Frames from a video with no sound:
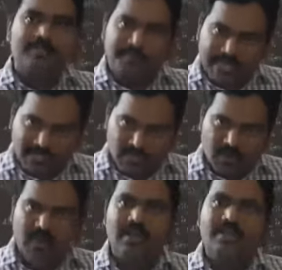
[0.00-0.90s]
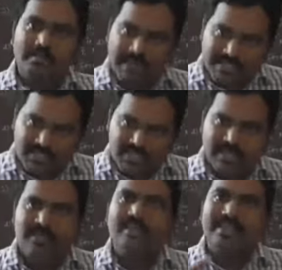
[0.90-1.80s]
petrol,
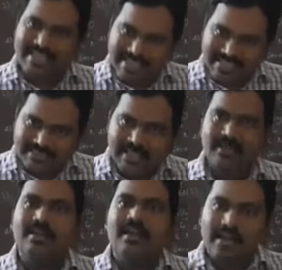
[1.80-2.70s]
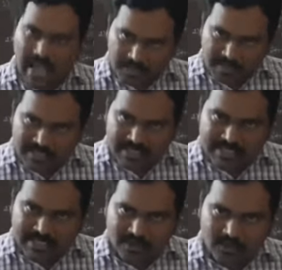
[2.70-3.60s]
benzene, ether, carbon
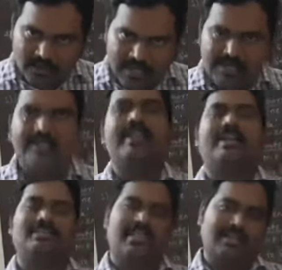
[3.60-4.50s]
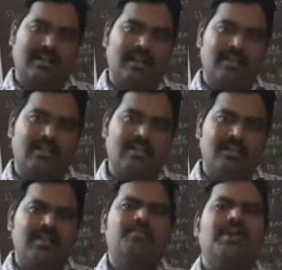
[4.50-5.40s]
tetrachloride, etc.
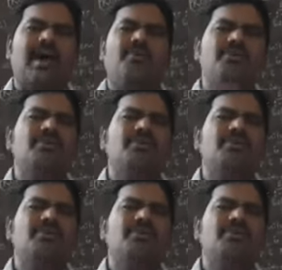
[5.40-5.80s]
But how you